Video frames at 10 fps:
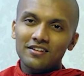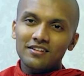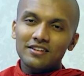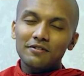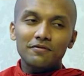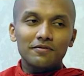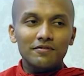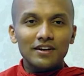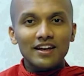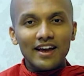that
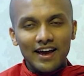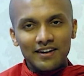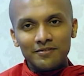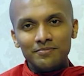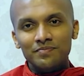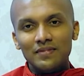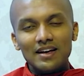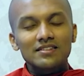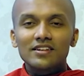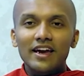we can
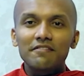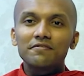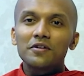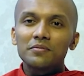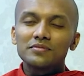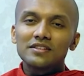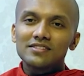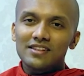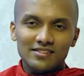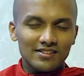escape from this
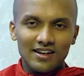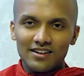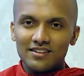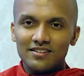samsara.